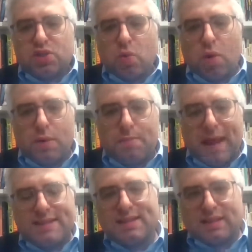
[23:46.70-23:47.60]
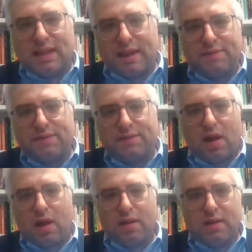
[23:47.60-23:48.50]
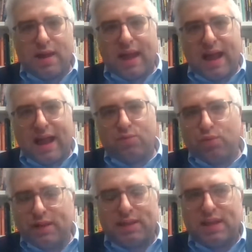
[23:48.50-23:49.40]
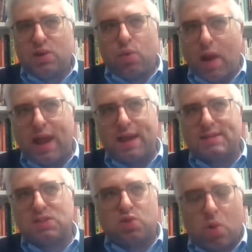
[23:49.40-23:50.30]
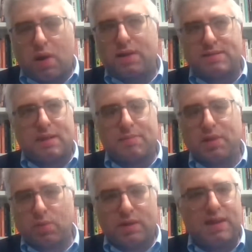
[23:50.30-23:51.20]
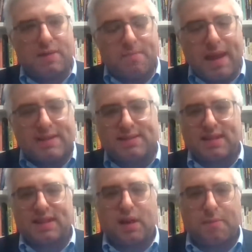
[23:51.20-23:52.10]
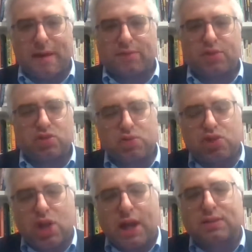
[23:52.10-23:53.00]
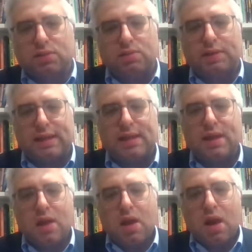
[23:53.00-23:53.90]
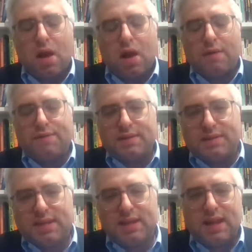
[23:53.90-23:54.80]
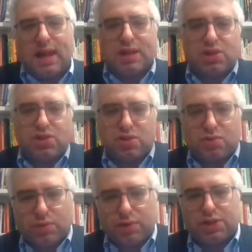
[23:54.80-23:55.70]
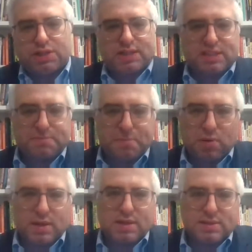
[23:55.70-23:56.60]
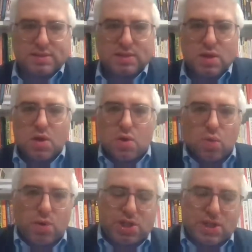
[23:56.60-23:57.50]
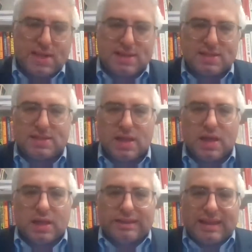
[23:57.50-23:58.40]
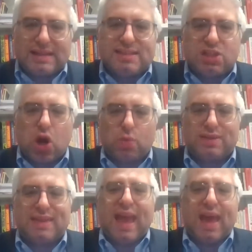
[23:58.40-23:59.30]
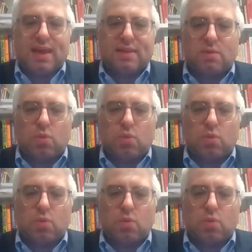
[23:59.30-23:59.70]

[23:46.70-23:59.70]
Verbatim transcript: So, what we basically have done, and really in a way, it's taught us something really amazing about the trajectory of the teenage religious experience which is let's start with the end.